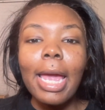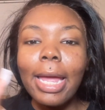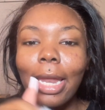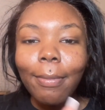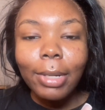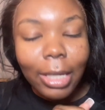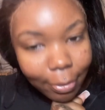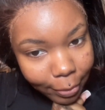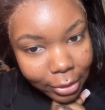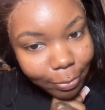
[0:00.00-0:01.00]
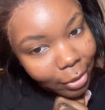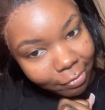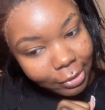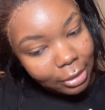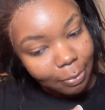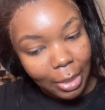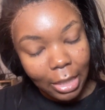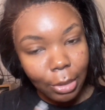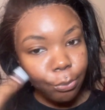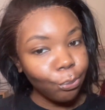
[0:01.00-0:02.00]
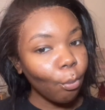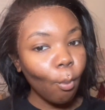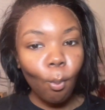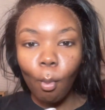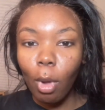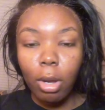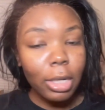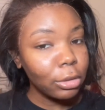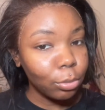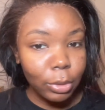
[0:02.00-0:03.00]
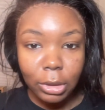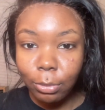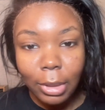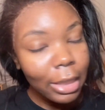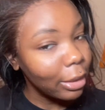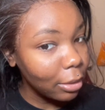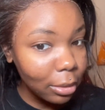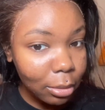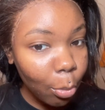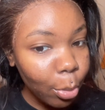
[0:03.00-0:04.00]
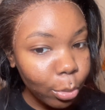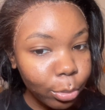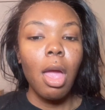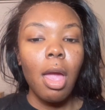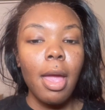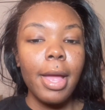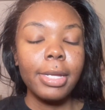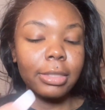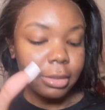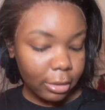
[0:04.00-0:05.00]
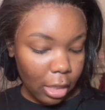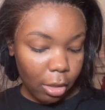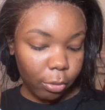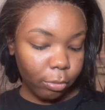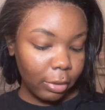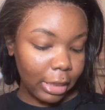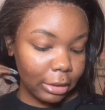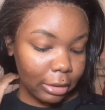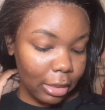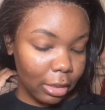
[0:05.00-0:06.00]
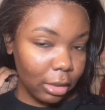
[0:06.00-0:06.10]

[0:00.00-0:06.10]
and I'm gonna keep it a spade for a spade, and that's just what it is. So per. So let's get